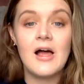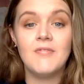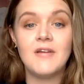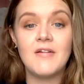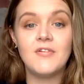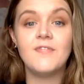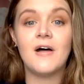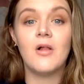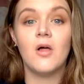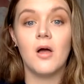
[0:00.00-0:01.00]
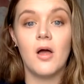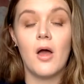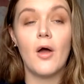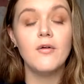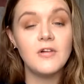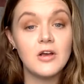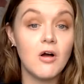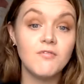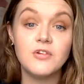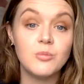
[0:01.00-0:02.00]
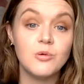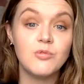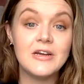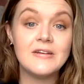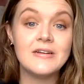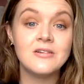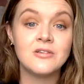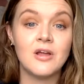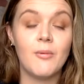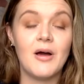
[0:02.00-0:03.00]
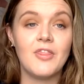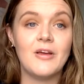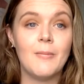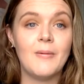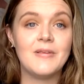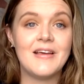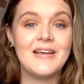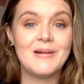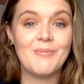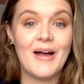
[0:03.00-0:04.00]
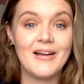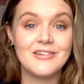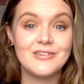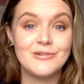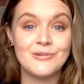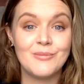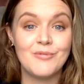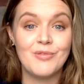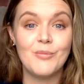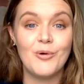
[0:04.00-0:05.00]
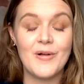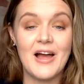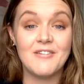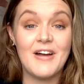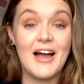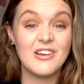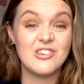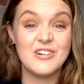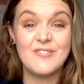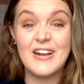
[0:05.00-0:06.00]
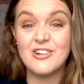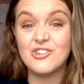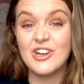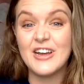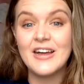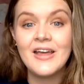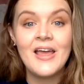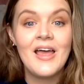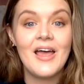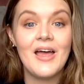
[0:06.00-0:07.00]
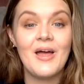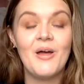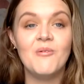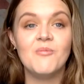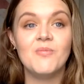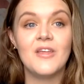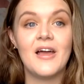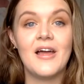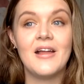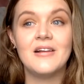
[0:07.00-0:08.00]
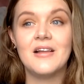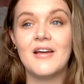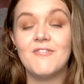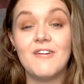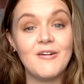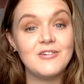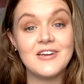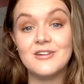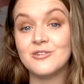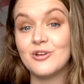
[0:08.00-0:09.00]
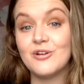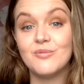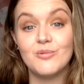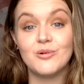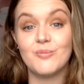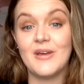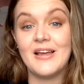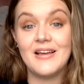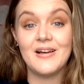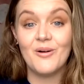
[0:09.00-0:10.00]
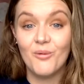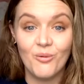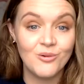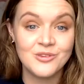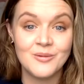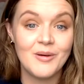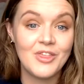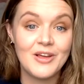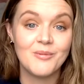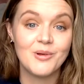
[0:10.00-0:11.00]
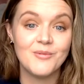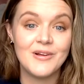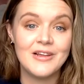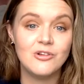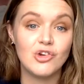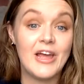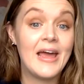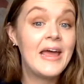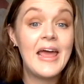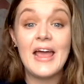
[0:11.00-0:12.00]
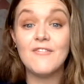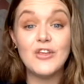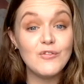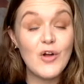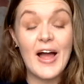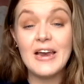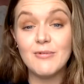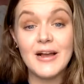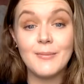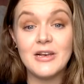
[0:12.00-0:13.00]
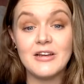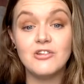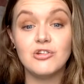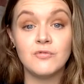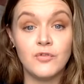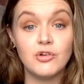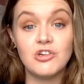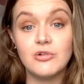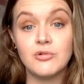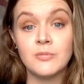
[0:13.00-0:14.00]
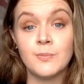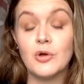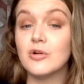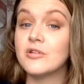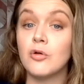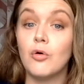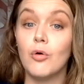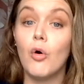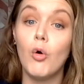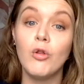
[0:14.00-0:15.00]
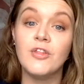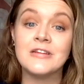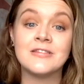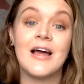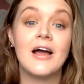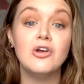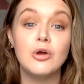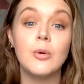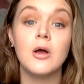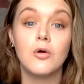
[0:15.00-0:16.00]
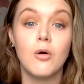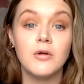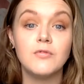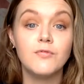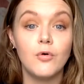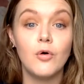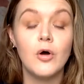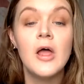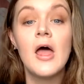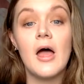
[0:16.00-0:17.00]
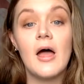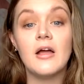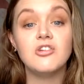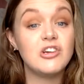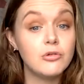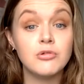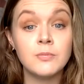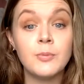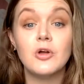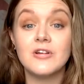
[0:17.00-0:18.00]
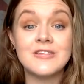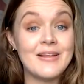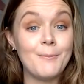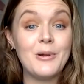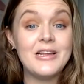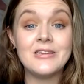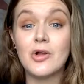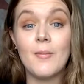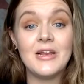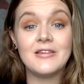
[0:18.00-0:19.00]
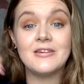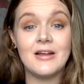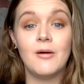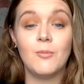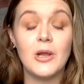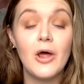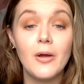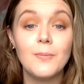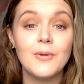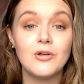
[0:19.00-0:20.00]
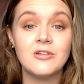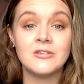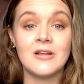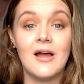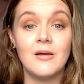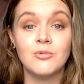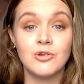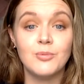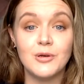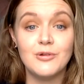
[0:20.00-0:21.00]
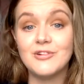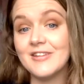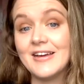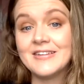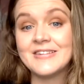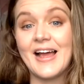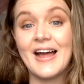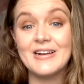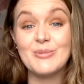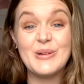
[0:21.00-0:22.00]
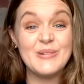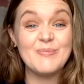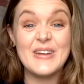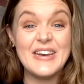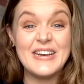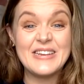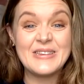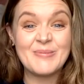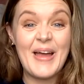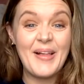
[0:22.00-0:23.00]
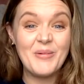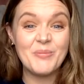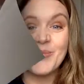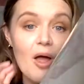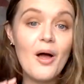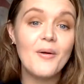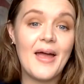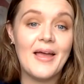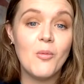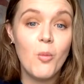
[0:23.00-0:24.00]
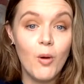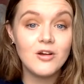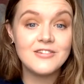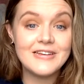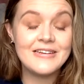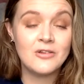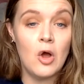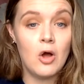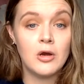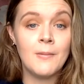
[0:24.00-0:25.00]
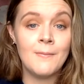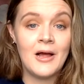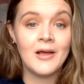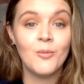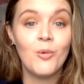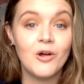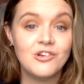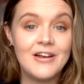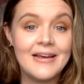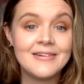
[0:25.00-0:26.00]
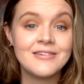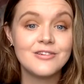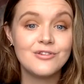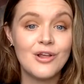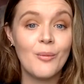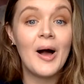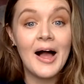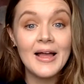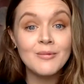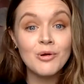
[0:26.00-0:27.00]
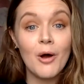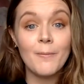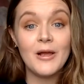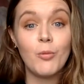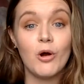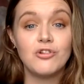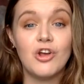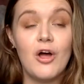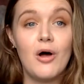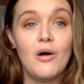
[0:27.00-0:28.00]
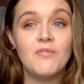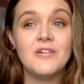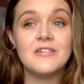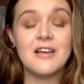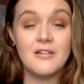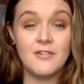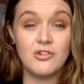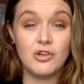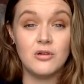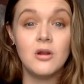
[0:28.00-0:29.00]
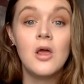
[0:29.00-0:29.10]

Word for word: I've never felt overly confident with reading, so I think maybe taking it back to some of the more kind of action adventure um, and fairy tale stuff would be autumn. I think I'm going to really enjoy it. If you've got any recommendations for children's books or authors that are new and current for uh, children's books, then please comment them down below because I'm super new to this and will be needing some help. Okay, what is on my watch list? So I am not a big watcher of television.